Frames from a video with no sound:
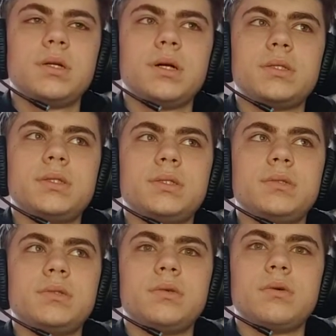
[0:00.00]

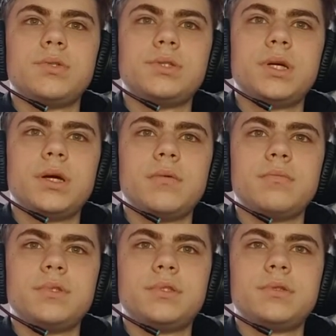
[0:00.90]
does not
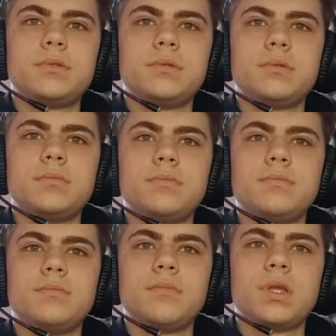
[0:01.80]
attempt
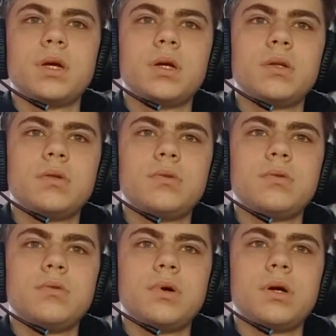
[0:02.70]

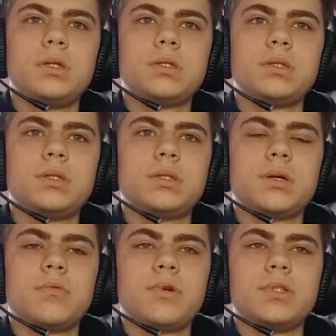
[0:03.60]
to alter
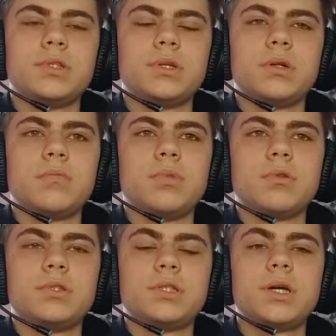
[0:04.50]
the original
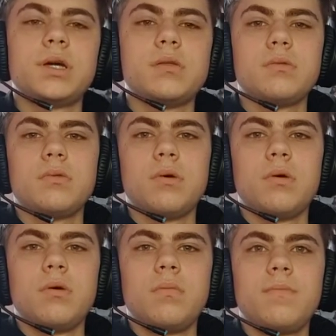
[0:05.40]
blockchain
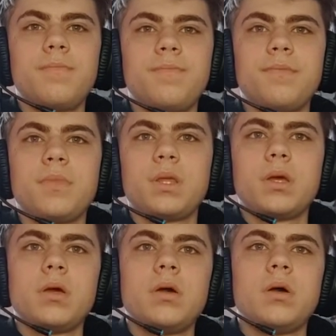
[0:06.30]
layer.
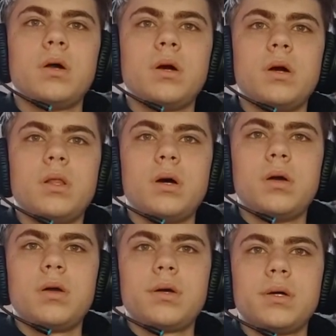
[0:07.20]

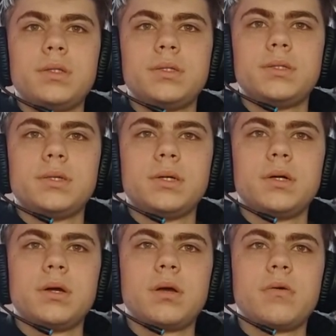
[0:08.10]
Like its
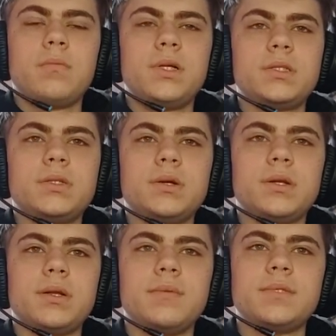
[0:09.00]
uh,
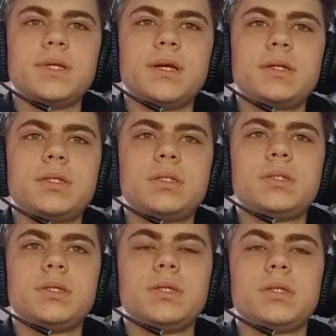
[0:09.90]
geometric name
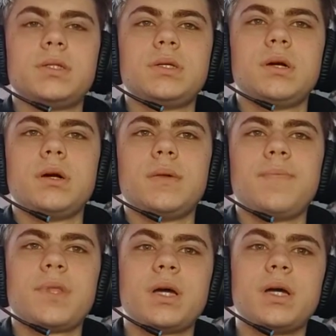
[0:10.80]
Sacred, it uh,
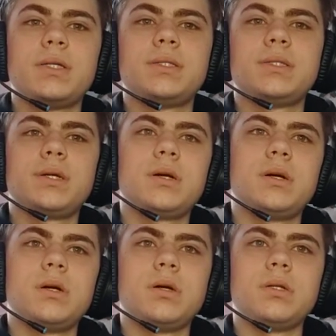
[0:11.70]
has
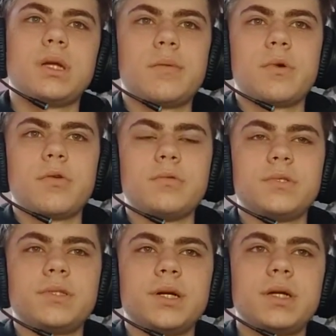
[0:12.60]
a number of
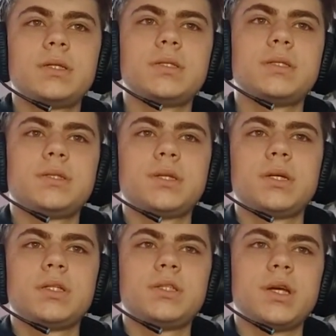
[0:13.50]
sizes,
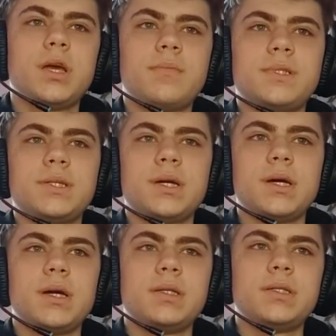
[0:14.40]
shapes,
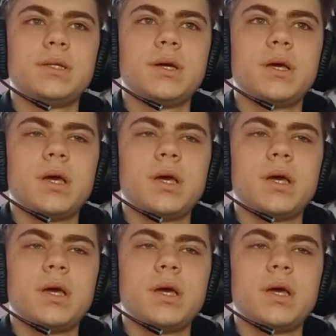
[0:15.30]
and